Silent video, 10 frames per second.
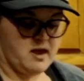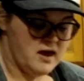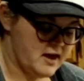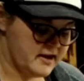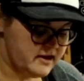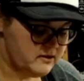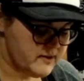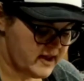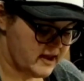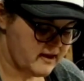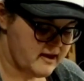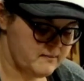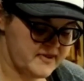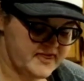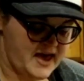Honey, you can't cut
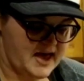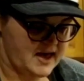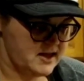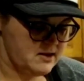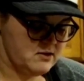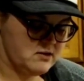with that.